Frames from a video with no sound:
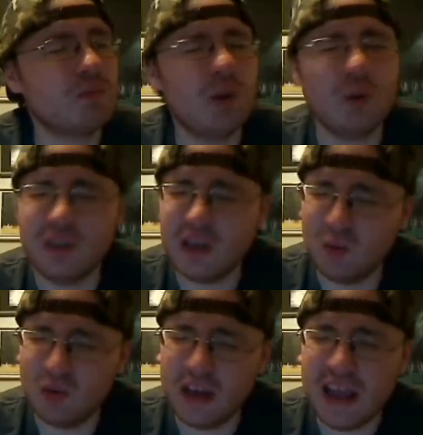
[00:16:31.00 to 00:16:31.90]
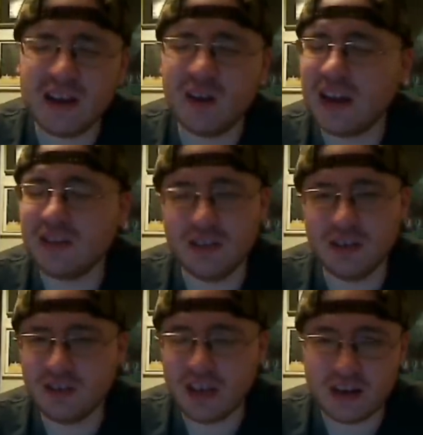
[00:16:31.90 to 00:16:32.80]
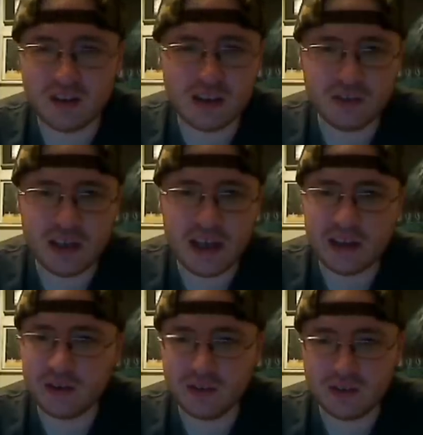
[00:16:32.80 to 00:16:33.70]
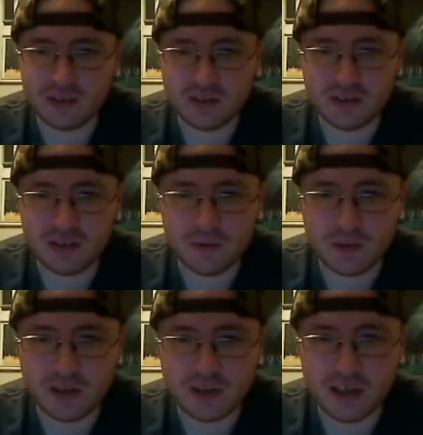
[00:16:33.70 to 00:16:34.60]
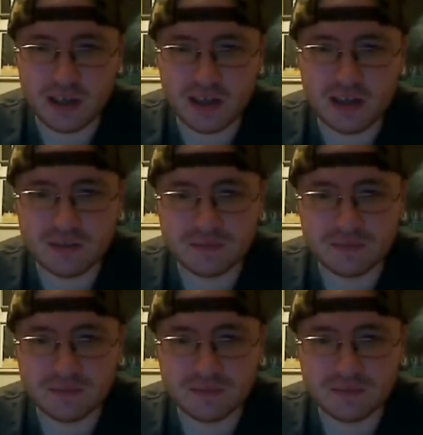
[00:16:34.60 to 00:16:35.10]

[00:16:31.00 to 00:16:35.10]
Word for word: what was I want? Analyze this, analyze that, stuff like that.